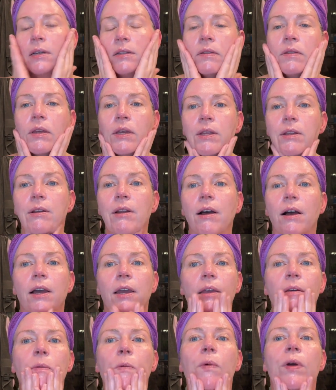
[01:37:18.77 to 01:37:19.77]
And then
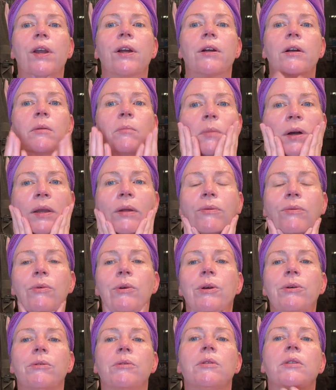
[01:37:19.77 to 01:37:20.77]
I wear my
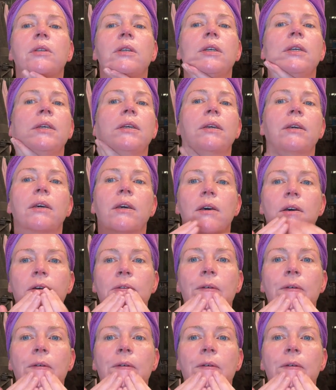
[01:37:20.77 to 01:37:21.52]
Rose Inc